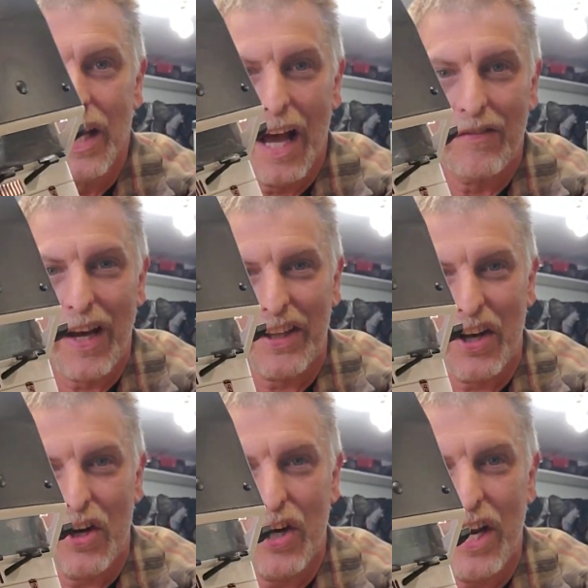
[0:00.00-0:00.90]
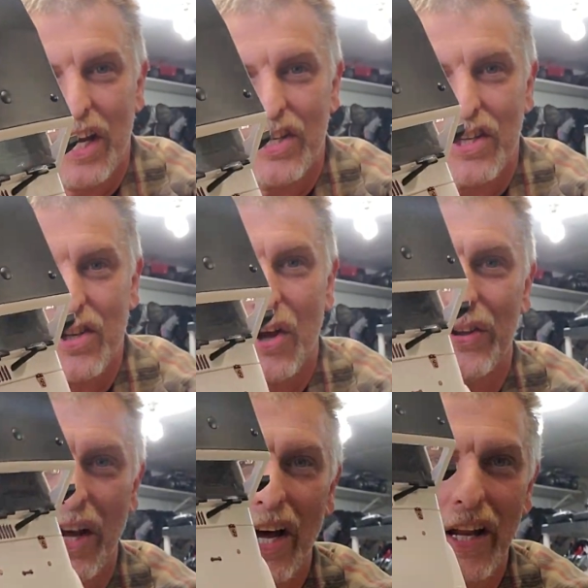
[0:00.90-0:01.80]
I've got the hood hinges all
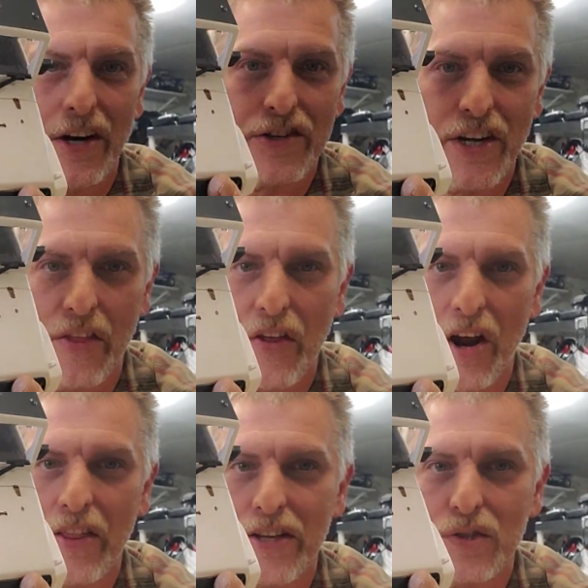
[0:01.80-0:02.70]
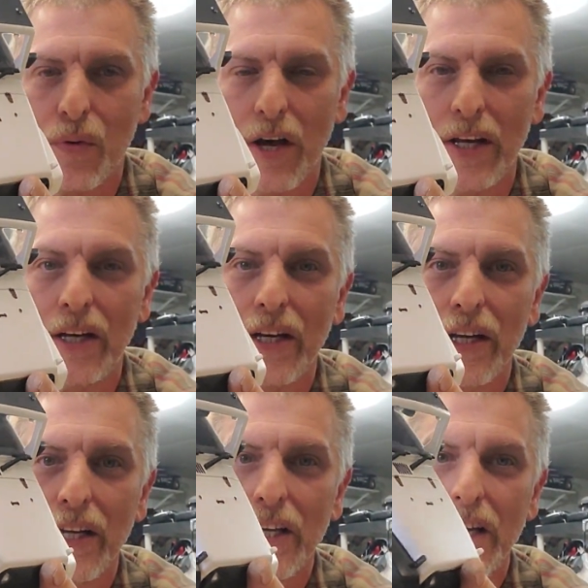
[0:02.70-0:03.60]
done. There's nothing on this one.
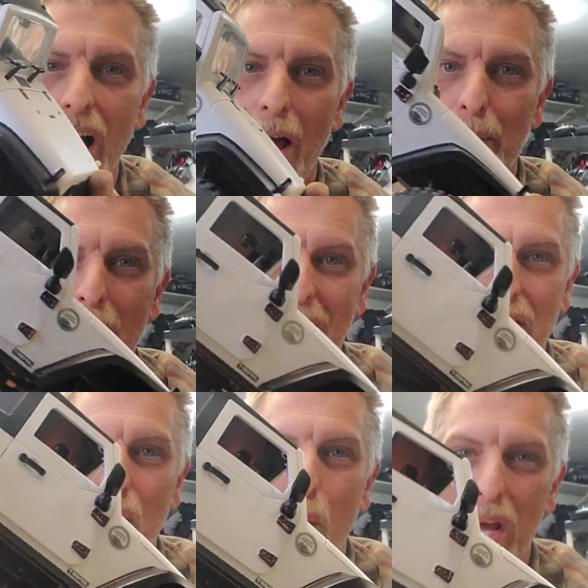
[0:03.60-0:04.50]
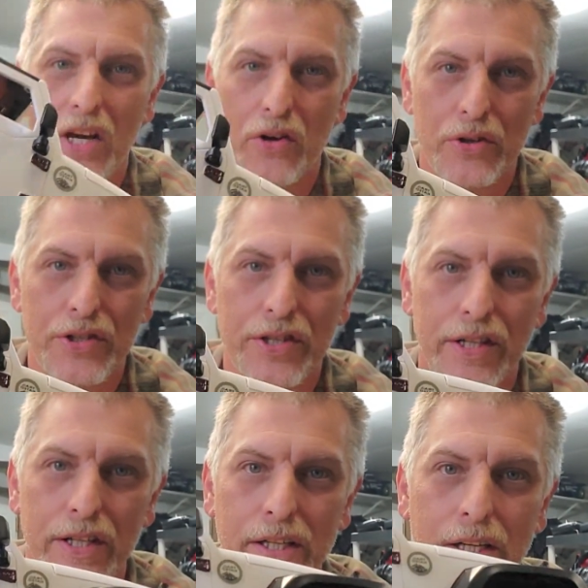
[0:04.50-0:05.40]
I painted the wheels,
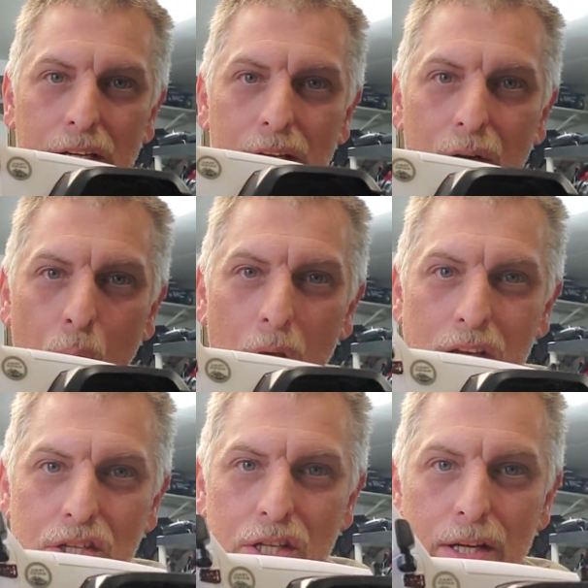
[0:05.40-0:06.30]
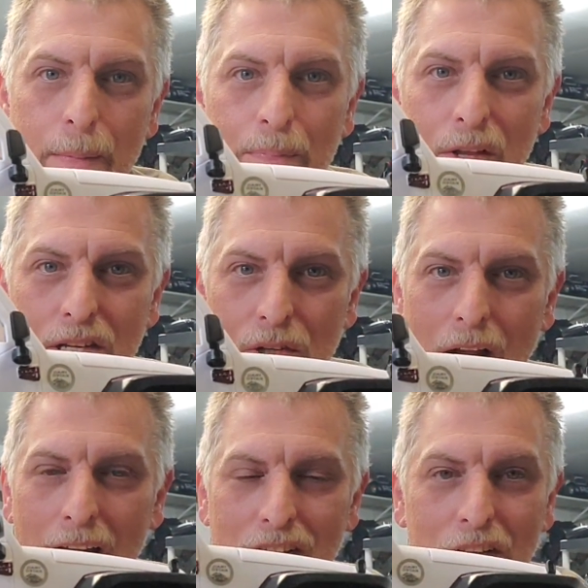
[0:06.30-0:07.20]
which these are
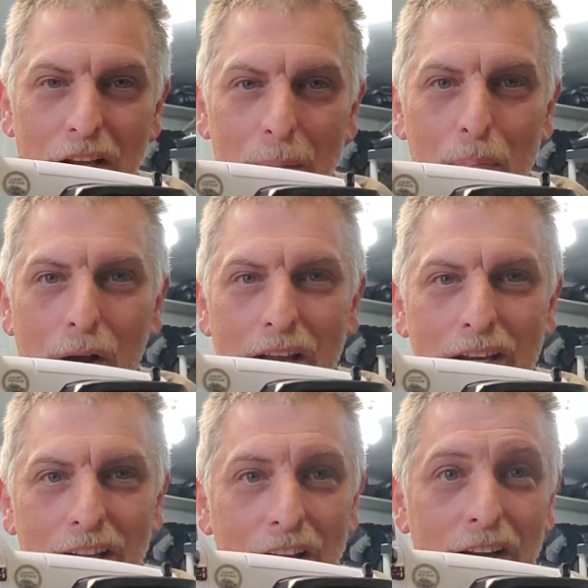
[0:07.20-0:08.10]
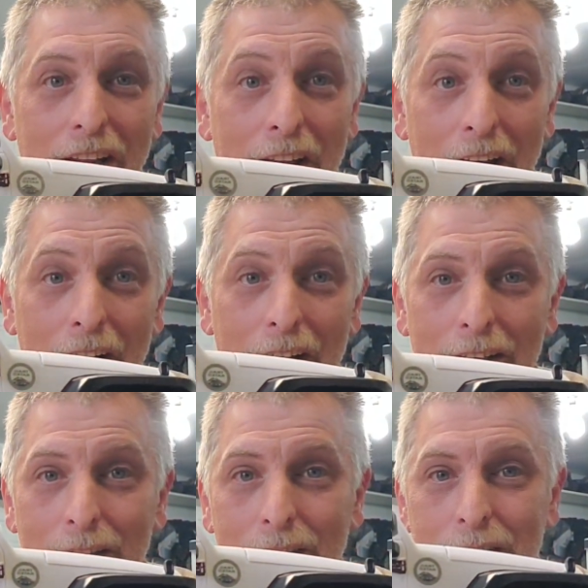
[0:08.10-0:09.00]
actually a pretty good looking
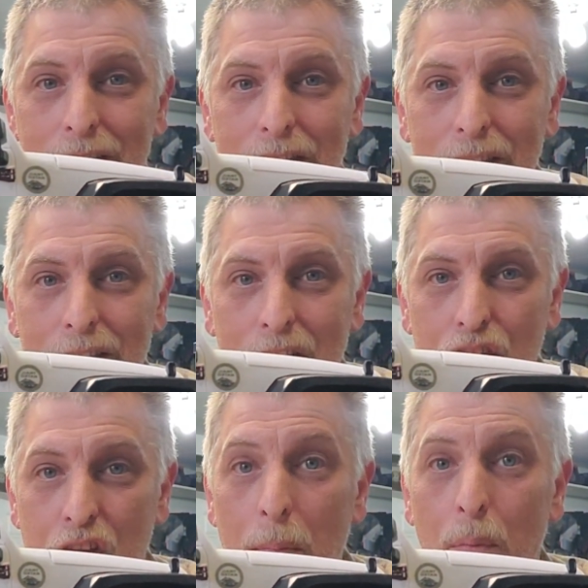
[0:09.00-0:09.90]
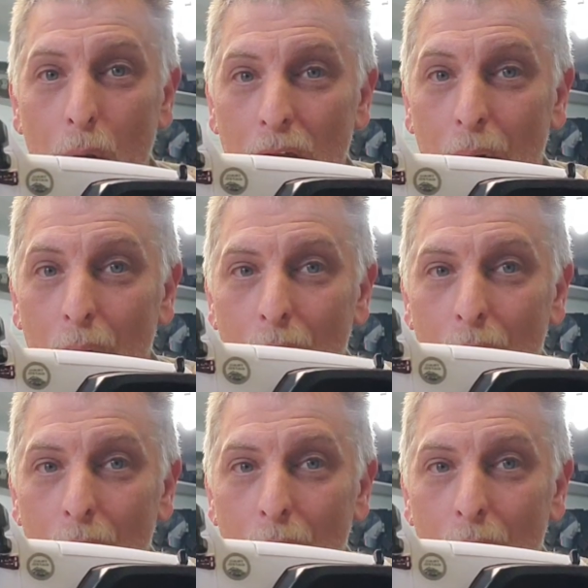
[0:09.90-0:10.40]
Jeep wheel.